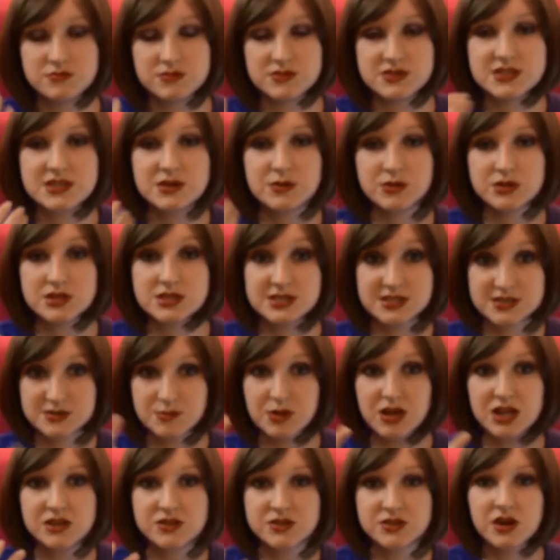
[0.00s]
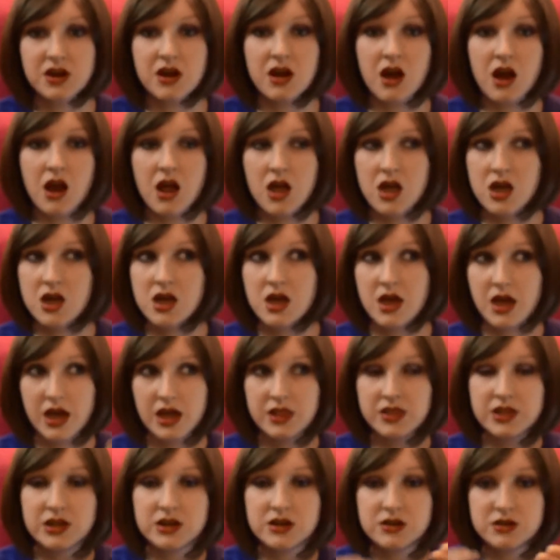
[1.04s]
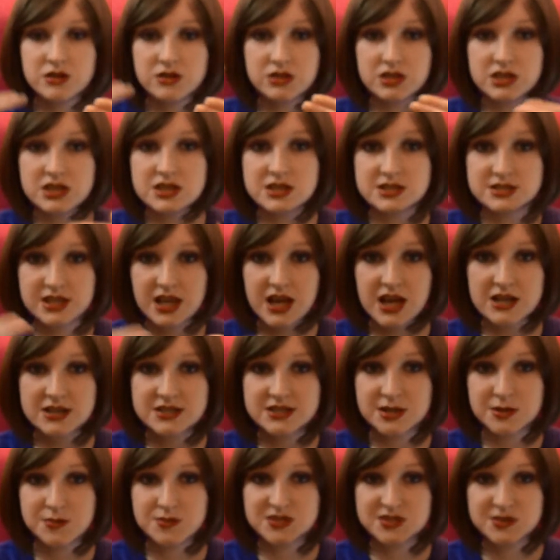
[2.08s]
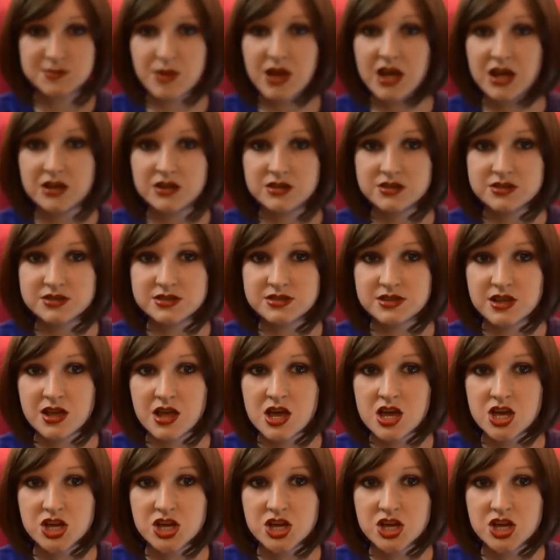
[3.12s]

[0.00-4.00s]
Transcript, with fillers: see what the smells are, and they're the exact same smells